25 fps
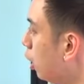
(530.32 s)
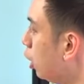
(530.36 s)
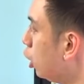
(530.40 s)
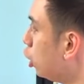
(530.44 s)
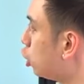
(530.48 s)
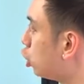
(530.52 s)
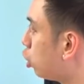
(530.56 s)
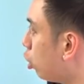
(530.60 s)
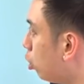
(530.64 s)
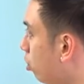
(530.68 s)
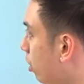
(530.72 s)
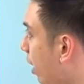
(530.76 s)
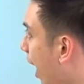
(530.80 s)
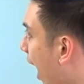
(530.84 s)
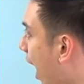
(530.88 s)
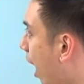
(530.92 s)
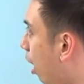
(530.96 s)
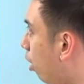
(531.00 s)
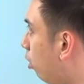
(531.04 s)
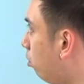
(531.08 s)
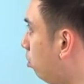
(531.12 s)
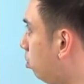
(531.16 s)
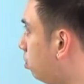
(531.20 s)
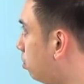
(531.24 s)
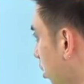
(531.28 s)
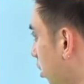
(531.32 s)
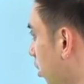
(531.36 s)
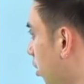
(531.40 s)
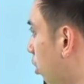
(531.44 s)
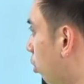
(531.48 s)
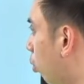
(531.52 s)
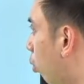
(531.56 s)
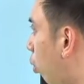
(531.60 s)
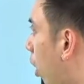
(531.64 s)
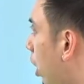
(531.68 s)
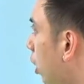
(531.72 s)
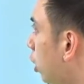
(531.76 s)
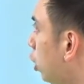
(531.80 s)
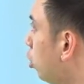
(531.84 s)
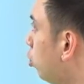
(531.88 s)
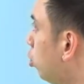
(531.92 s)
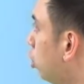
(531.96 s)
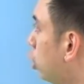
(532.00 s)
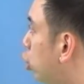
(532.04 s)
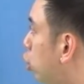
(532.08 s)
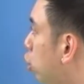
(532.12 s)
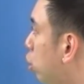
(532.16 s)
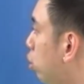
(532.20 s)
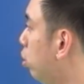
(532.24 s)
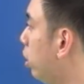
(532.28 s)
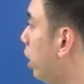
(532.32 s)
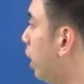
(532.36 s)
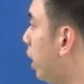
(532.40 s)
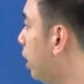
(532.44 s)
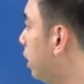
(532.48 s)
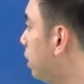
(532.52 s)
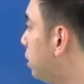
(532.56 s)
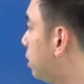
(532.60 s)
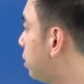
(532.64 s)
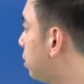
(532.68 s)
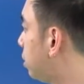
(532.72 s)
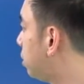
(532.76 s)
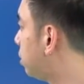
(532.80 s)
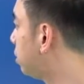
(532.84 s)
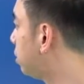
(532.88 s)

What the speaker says: So now, what you would do is,